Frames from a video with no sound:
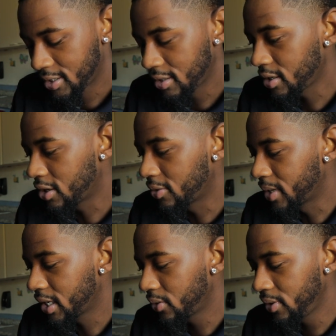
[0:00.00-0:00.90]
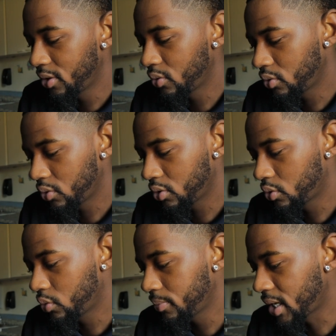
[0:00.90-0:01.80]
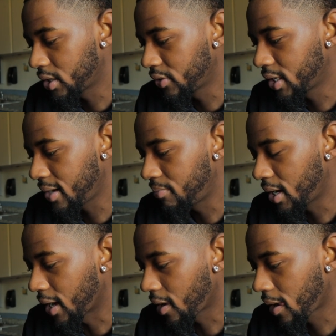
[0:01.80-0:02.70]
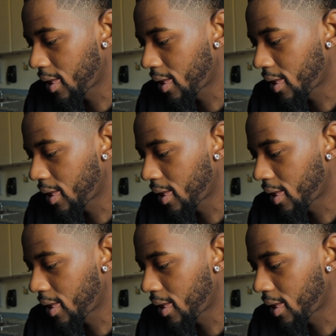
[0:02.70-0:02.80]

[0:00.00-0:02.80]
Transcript: Hold on, man. We about to run that back.